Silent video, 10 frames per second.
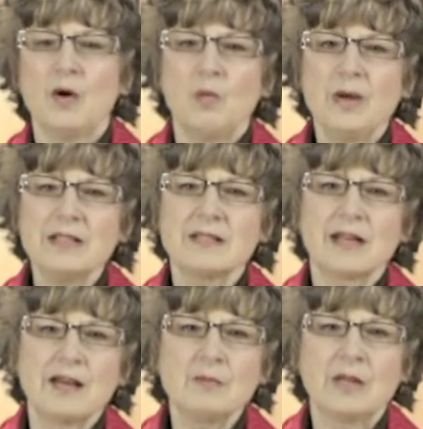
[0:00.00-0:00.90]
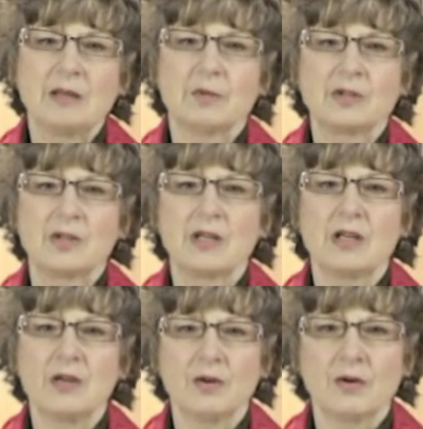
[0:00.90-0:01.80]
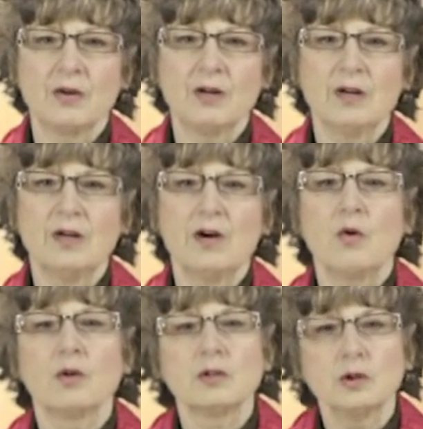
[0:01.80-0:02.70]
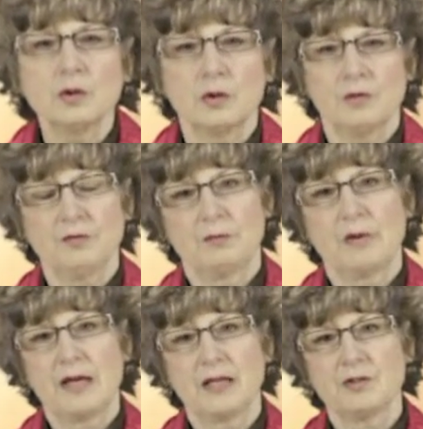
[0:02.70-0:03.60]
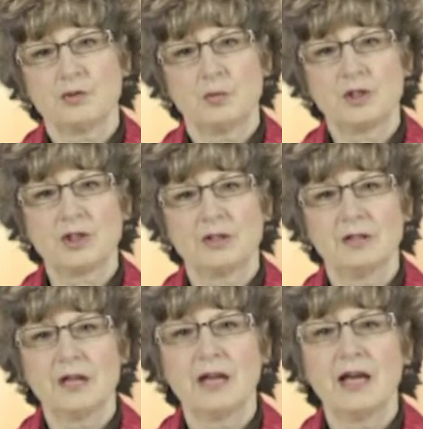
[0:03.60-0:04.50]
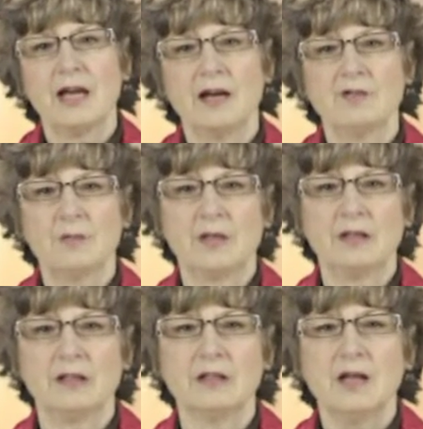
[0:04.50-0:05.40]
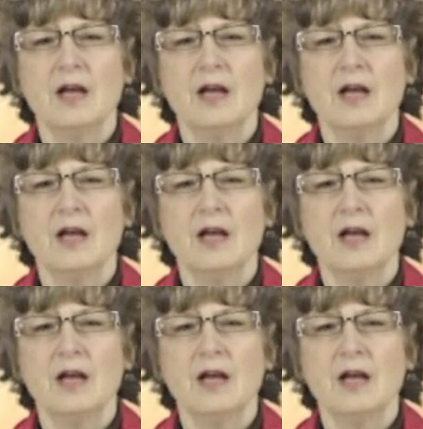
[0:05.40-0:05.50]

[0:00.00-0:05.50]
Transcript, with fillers: Ways that I've been able to hear or learn from my intuition have been